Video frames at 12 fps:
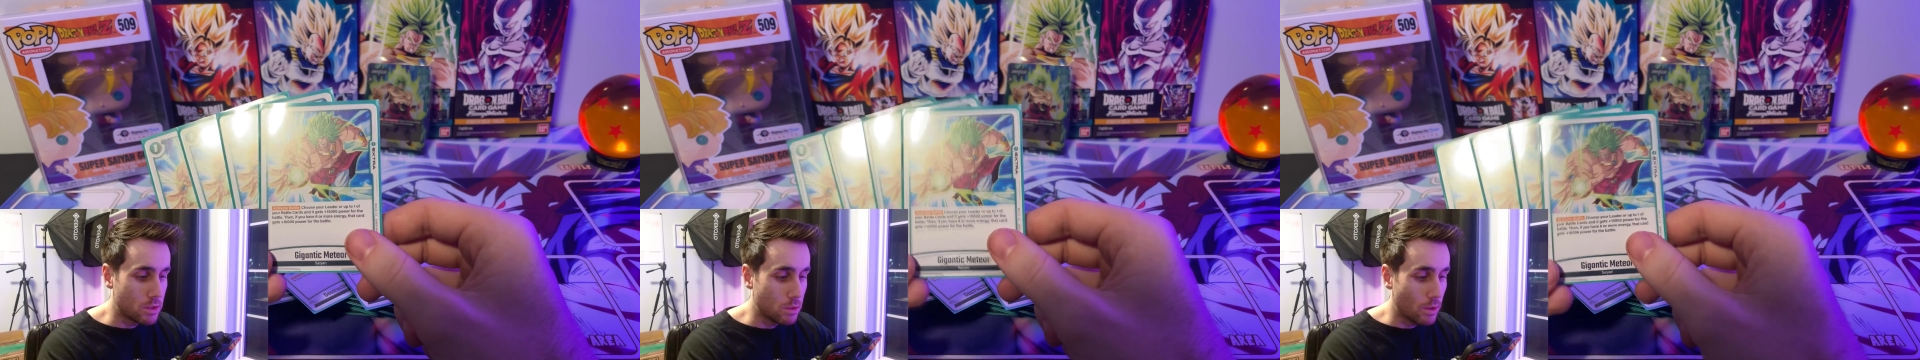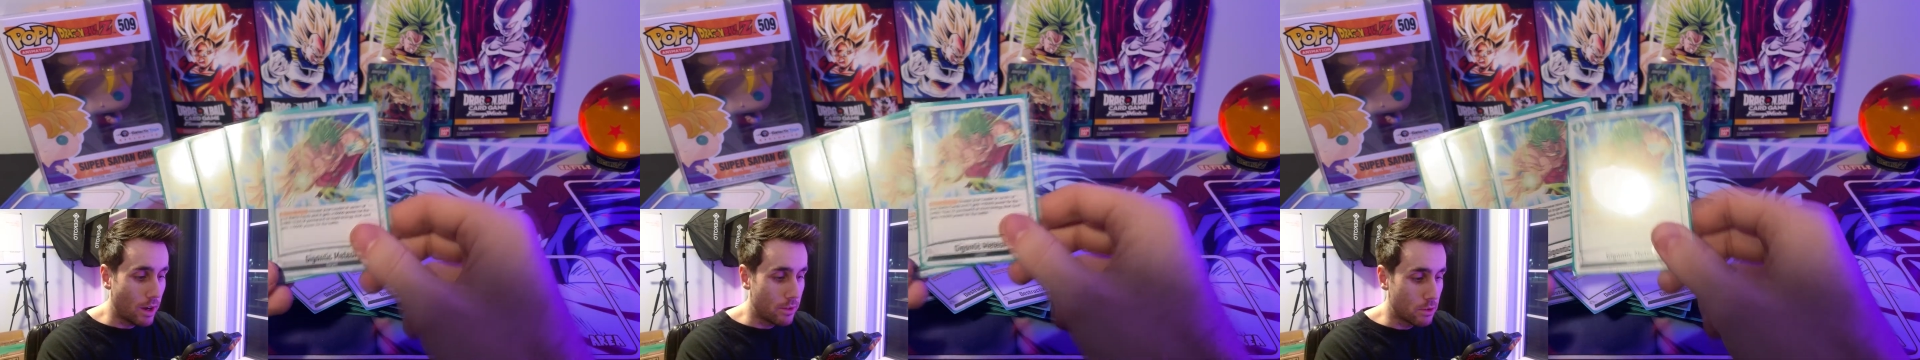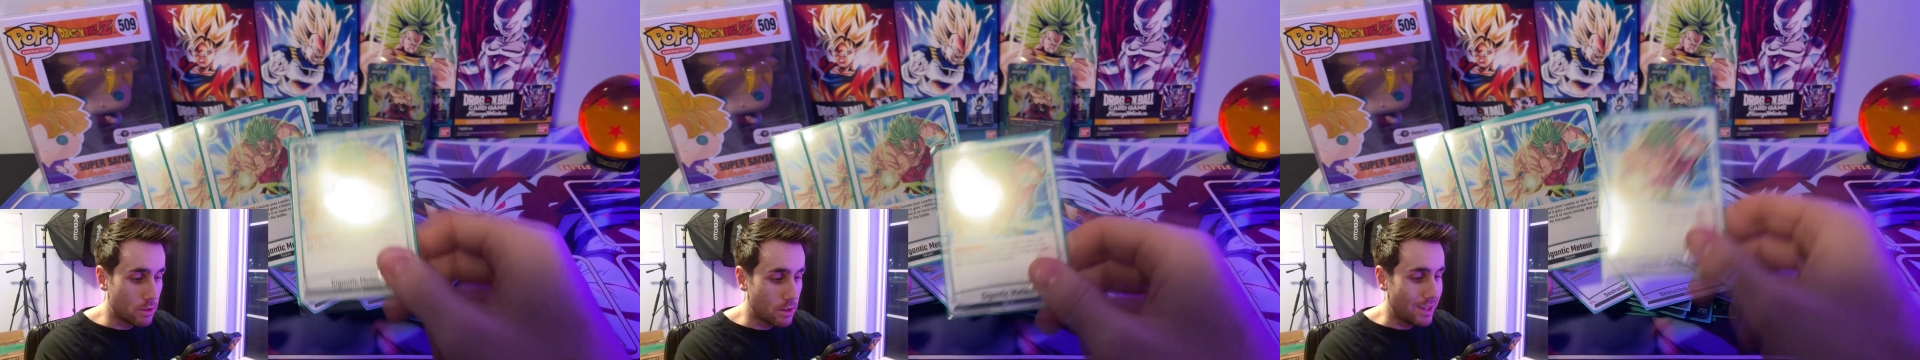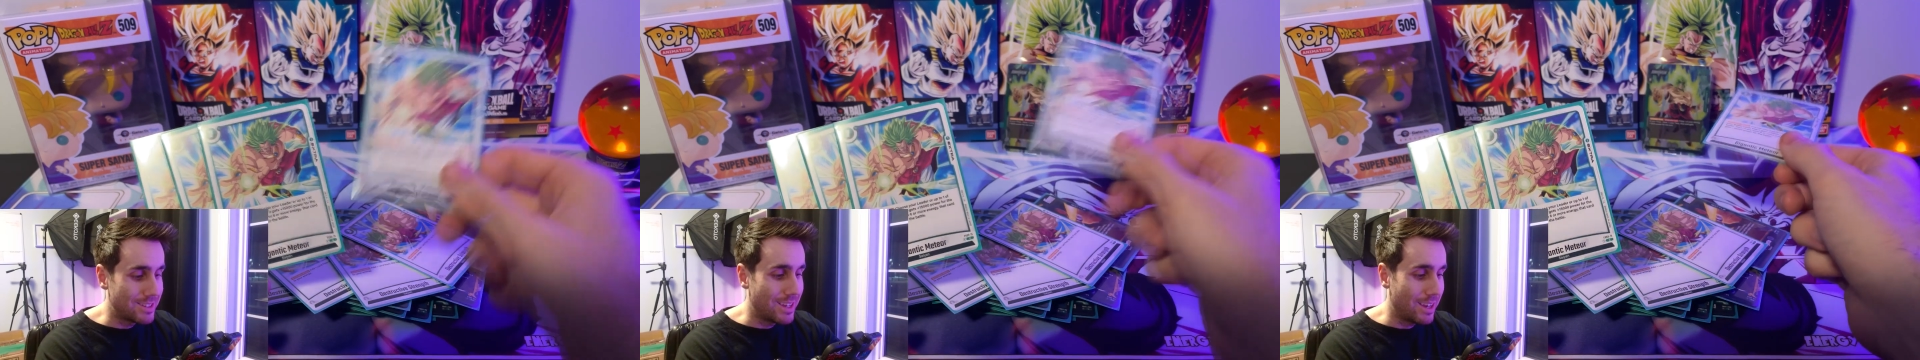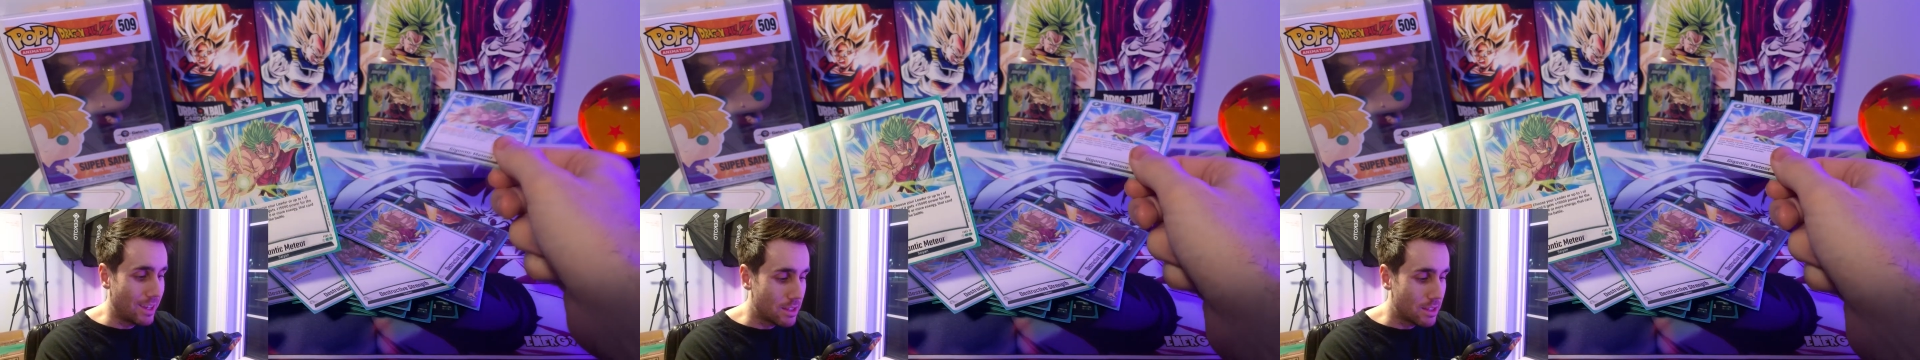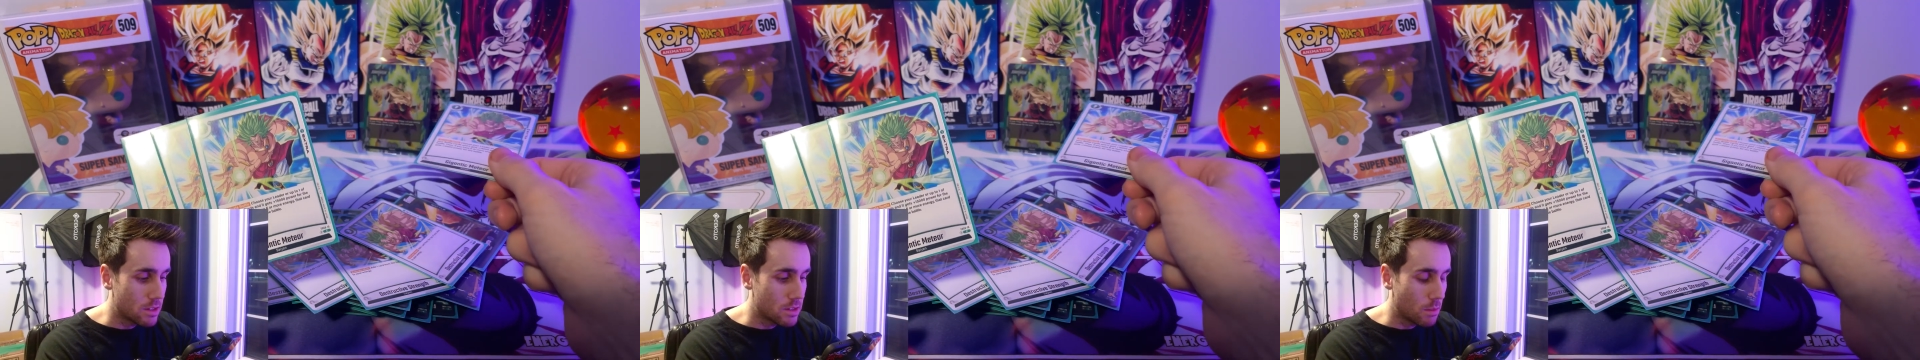to either attack
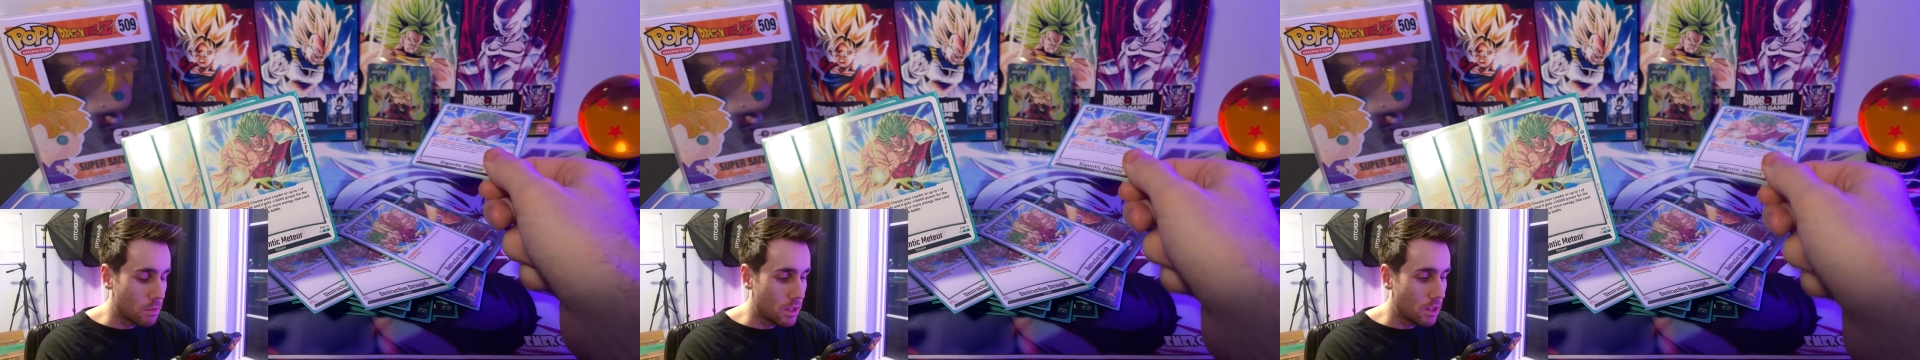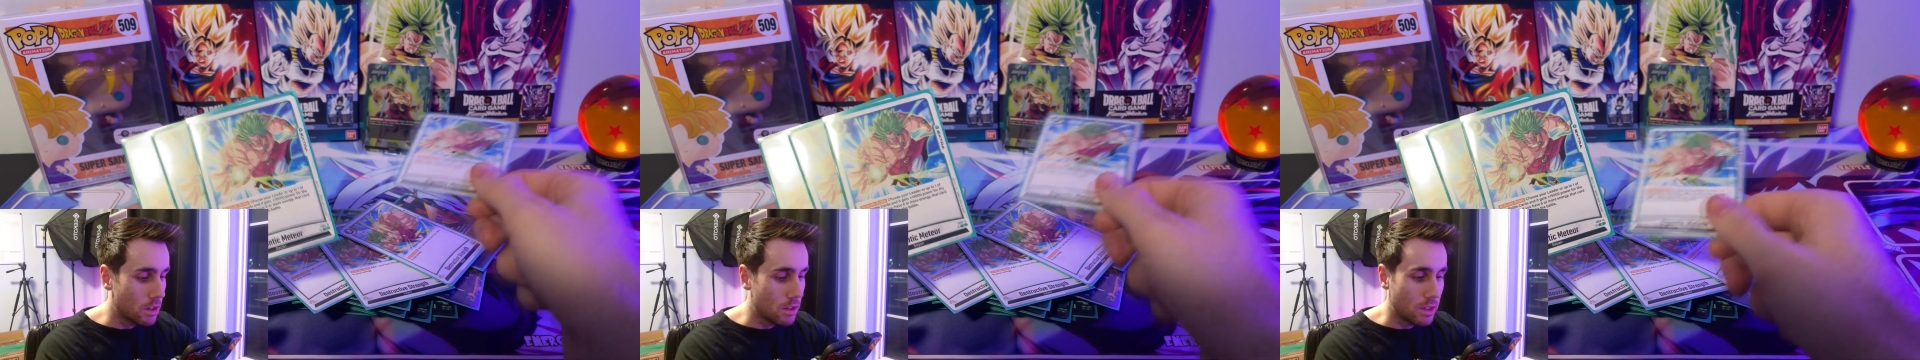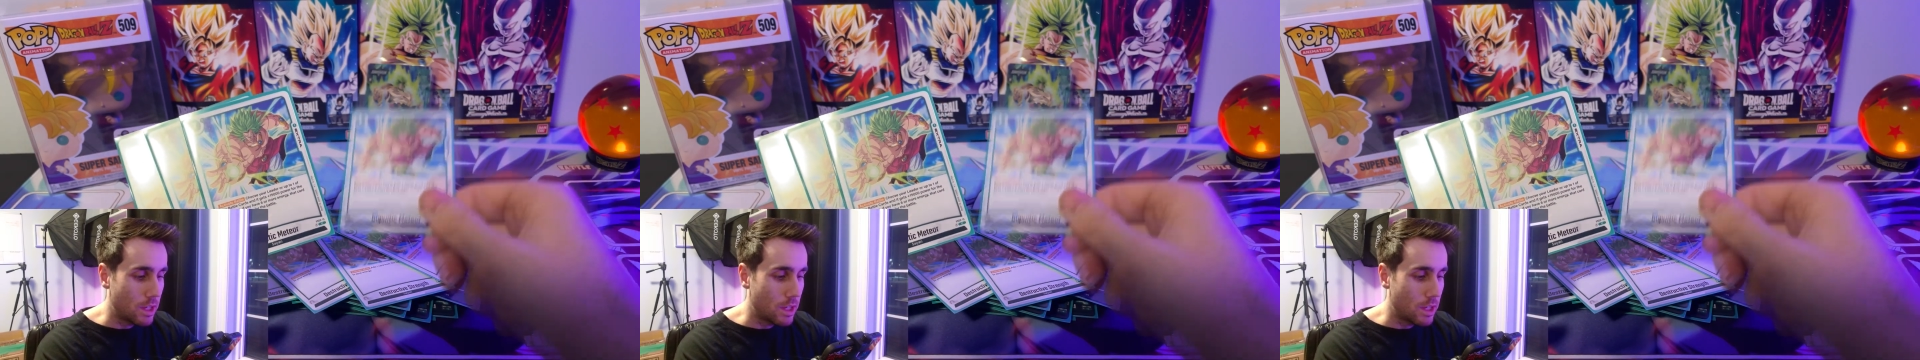into something,